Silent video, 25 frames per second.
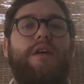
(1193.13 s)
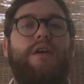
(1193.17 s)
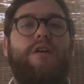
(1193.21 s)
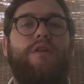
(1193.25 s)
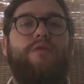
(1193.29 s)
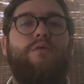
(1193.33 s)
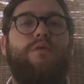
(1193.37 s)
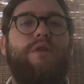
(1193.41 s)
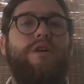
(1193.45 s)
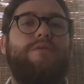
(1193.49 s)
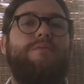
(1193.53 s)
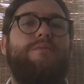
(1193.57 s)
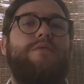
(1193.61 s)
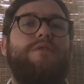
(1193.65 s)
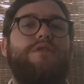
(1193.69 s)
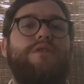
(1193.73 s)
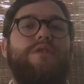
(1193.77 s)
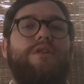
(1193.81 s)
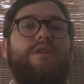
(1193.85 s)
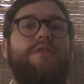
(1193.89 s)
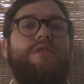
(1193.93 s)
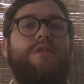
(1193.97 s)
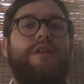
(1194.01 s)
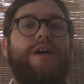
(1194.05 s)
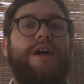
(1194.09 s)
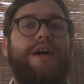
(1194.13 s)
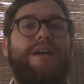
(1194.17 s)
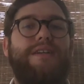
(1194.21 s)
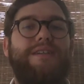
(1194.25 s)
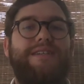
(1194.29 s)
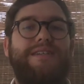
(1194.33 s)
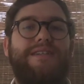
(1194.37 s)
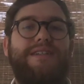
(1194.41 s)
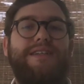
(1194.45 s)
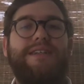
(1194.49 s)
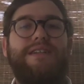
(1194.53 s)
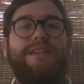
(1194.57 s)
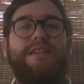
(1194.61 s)
QuickBooks Online
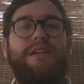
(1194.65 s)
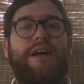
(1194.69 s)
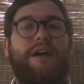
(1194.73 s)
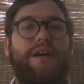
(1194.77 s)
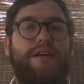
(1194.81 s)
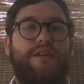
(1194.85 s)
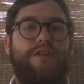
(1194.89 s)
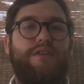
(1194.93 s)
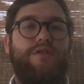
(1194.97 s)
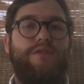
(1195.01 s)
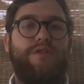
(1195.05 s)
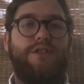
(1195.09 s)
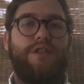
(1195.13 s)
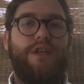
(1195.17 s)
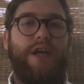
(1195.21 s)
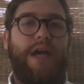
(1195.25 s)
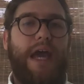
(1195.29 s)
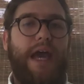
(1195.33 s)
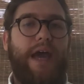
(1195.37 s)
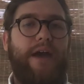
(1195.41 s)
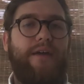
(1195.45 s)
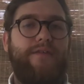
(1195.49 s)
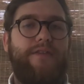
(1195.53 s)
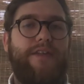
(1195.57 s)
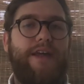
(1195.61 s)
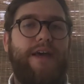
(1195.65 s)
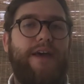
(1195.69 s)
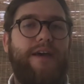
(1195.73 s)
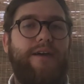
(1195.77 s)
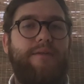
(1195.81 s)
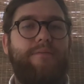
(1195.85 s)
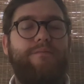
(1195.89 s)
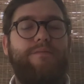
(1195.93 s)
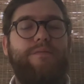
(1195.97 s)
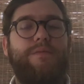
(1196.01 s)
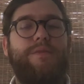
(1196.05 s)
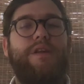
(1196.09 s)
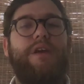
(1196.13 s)
did not used to have that.
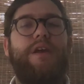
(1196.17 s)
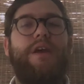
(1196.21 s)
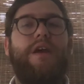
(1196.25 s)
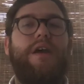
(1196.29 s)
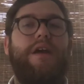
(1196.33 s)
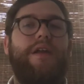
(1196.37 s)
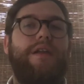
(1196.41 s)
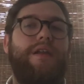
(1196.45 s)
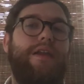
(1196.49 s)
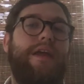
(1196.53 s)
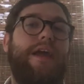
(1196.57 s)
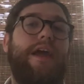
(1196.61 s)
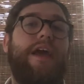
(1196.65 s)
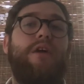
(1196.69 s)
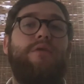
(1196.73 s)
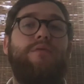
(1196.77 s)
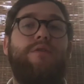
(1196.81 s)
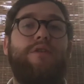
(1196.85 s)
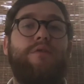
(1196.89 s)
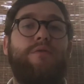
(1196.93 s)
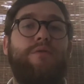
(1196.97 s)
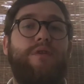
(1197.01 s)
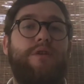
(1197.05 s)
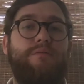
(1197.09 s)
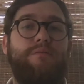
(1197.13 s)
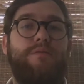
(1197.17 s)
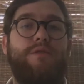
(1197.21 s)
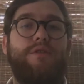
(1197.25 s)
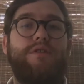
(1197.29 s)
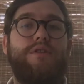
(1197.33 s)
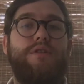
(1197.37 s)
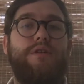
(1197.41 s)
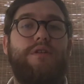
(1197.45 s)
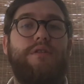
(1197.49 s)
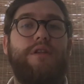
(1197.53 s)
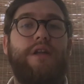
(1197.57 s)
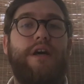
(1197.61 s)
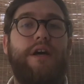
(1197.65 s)
Now with QuickBooks
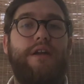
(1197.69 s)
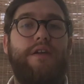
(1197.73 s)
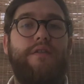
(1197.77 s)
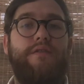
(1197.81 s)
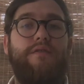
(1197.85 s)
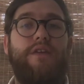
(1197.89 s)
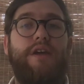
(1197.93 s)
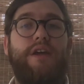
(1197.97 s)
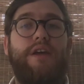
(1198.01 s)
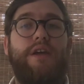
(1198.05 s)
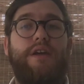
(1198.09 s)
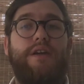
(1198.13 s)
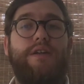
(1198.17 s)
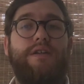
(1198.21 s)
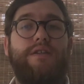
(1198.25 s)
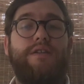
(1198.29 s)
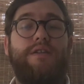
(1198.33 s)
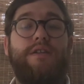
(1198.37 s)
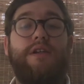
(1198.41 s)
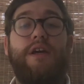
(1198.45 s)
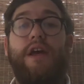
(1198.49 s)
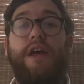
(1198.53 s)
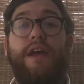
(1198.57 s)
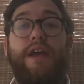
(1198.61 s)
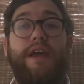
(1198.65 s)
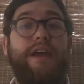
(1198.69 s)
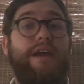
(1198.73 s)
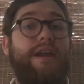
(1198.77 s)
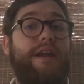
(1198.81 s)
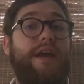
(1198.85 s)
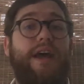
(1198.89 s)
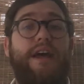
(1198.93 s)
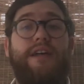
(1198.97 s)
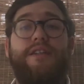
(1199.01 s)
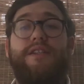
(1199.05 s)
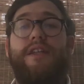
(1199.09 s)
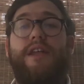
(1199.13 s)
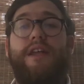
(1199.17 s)
Online Advanced, it
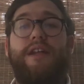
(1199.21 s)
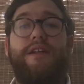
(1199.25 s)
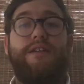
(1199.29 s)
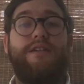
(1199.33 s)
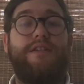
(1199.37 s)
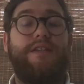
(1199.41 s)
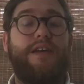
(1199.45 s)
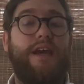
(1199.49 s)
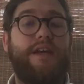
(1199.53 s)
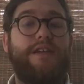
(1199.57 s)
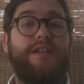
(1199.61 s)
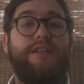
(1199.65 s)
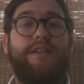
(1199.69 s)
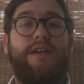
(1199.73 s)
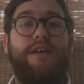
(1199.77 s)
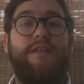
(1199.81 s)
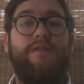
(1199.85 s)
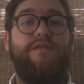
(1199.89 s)
has that exact same